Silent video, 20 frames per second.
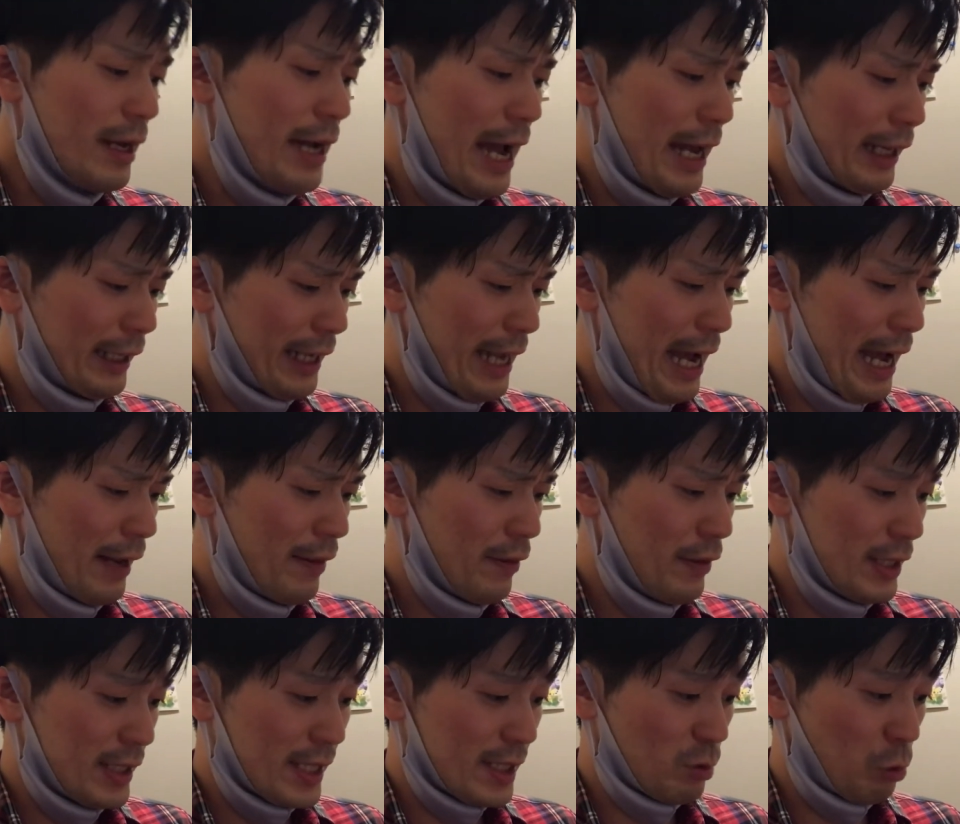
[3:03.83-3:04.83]
And again,
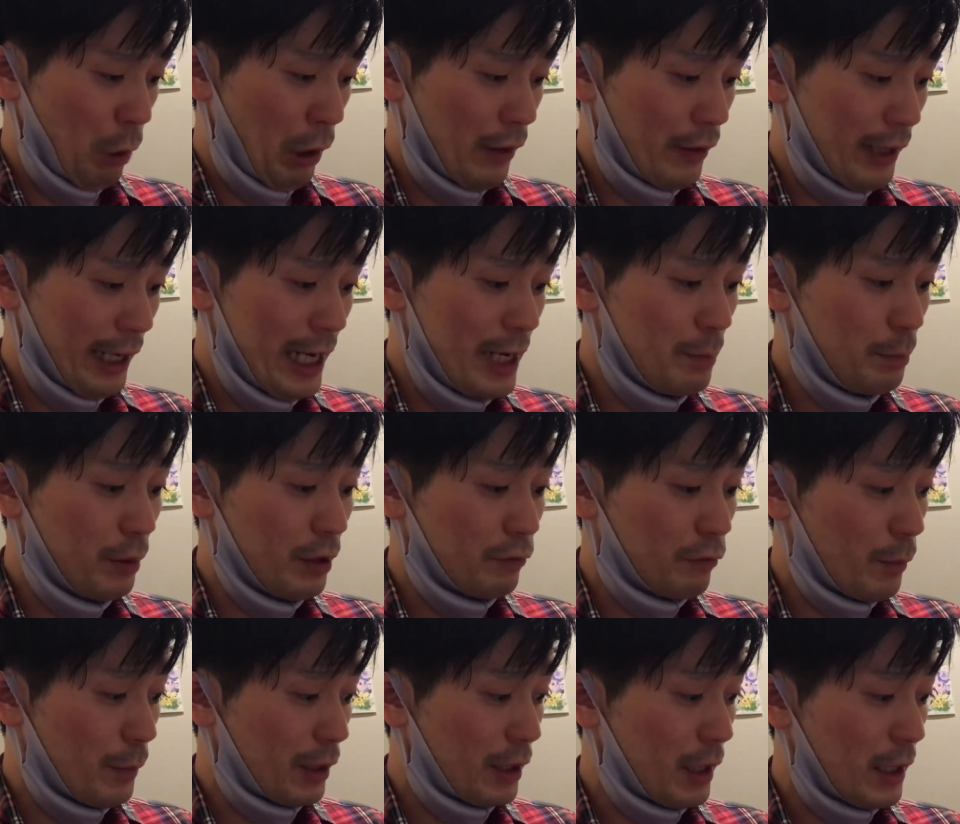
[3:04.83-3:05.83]
this is where the input
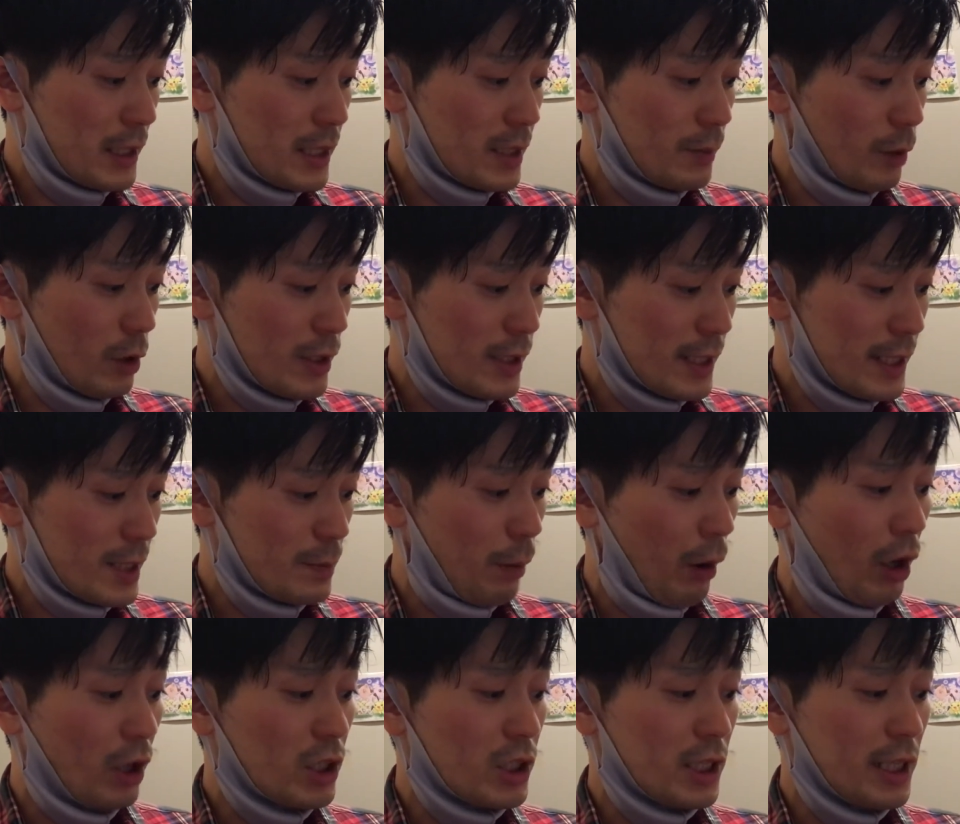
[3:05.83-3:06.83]
from the customers is
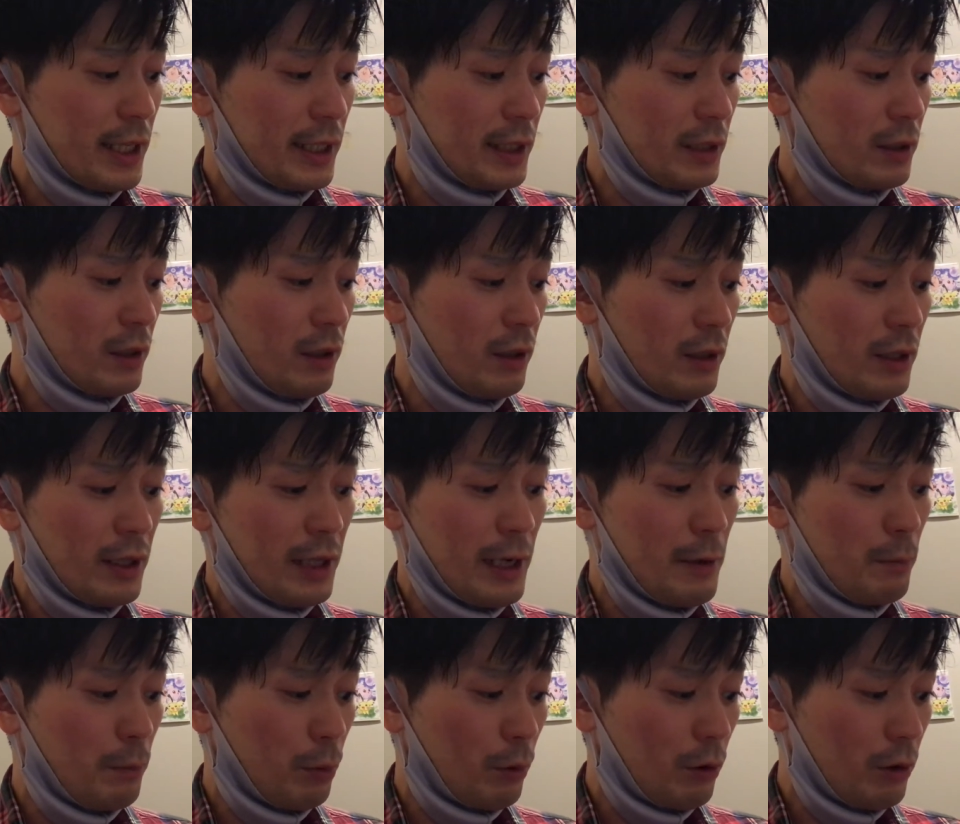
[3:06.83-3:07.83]
particularly
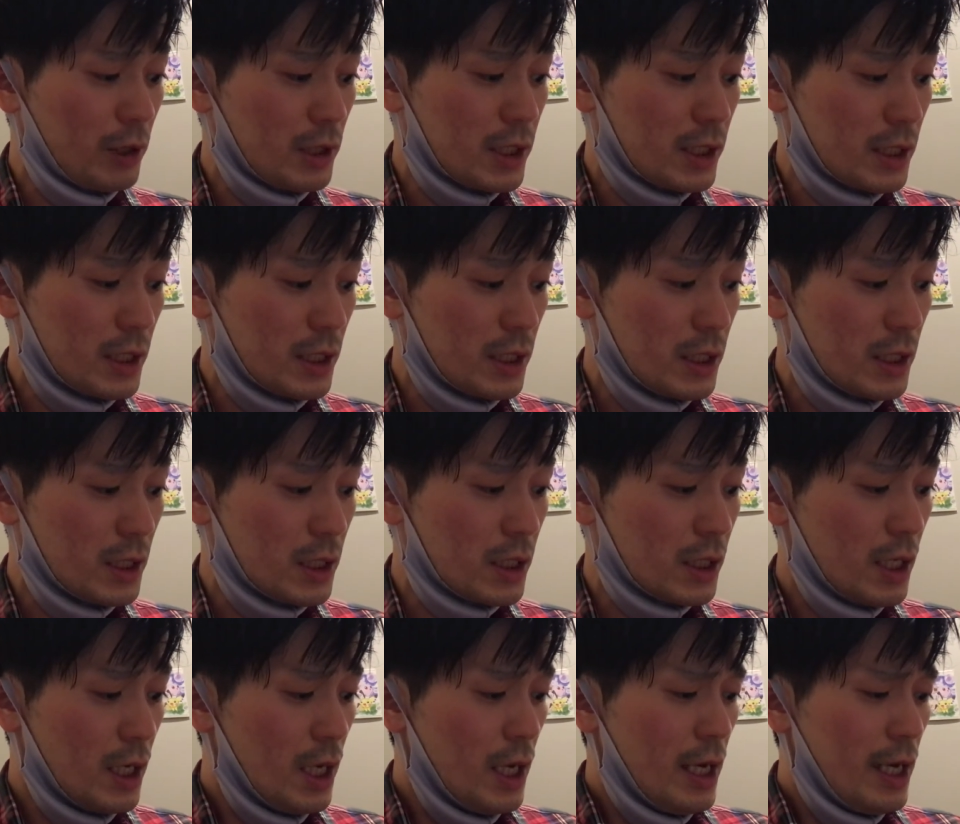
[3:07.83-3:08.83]
important.